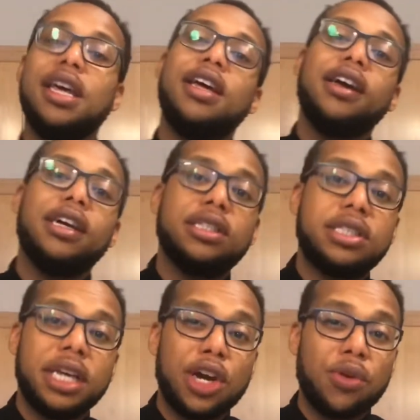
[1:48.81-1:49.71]
because
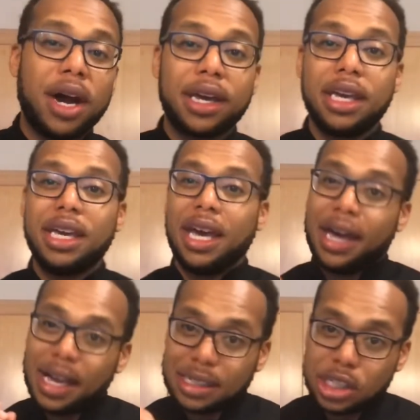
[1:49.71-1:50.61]
teriyaki
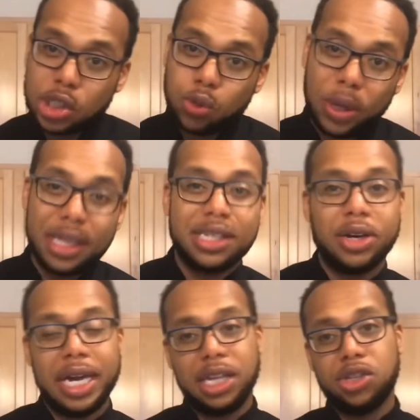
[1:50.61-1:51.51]
has a sweet
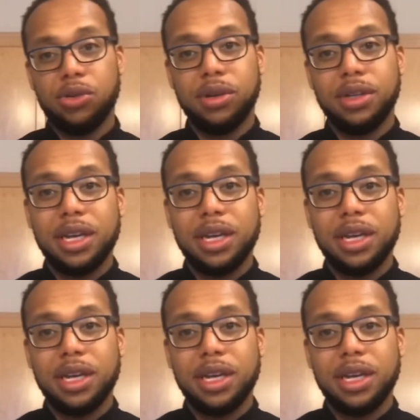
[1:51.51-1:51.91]
tang to it,